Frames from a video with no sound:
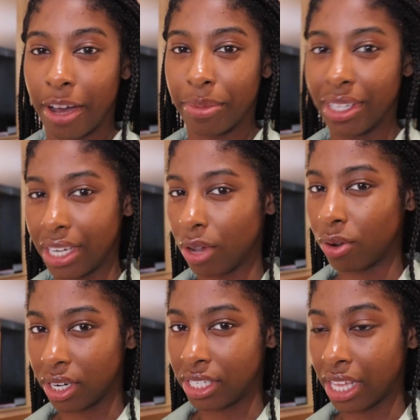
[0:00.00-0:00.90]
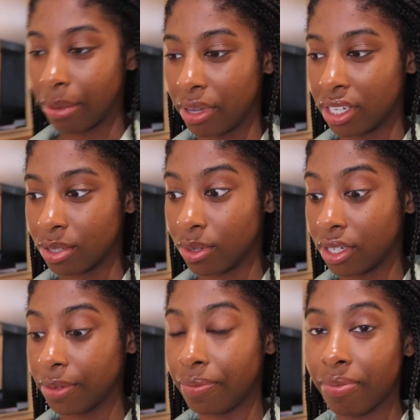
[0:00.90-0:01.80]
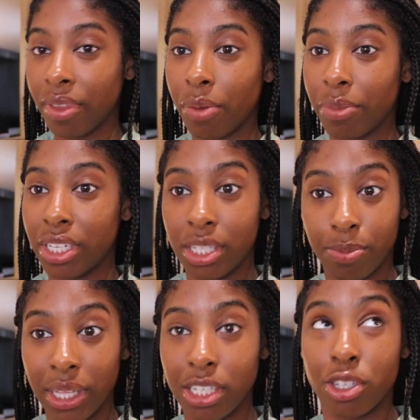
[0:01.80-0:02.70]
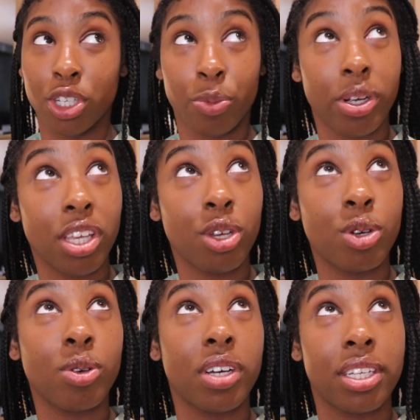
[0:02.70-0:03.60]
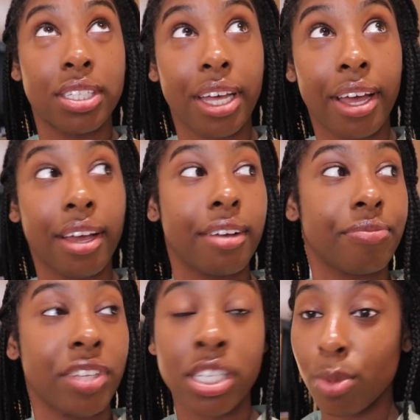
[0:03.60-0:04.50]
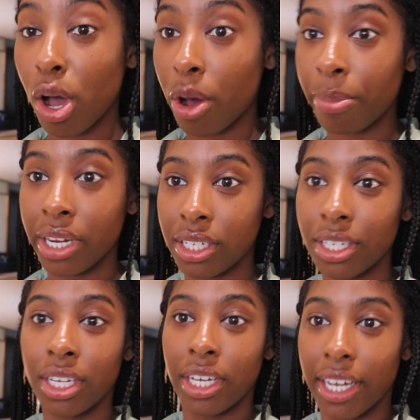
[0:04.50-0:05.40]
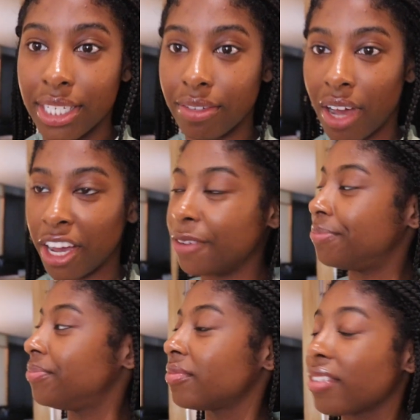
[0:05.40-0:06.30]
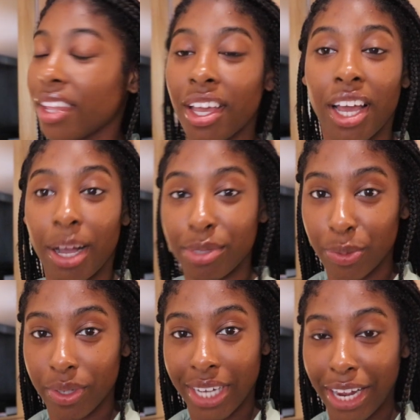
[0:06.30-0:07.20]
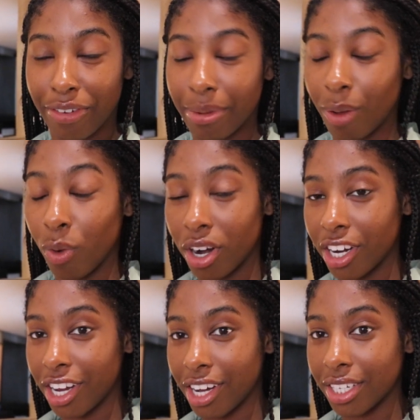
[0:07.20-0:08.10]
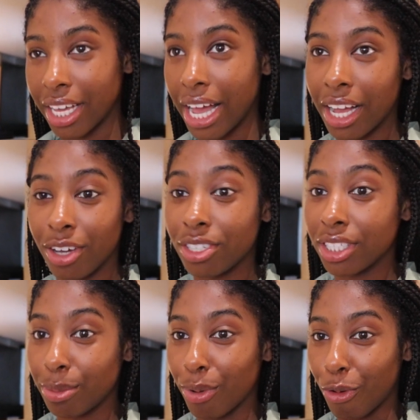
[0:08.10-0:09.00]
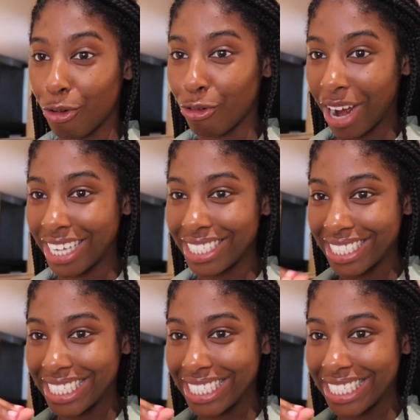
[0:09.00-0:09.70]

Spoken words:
And then they ordered salmon as well. But this place is super cute. It's like, it's small, but it's a vibe. I'm super tired from that water, y'all. Like, I can go to sleep right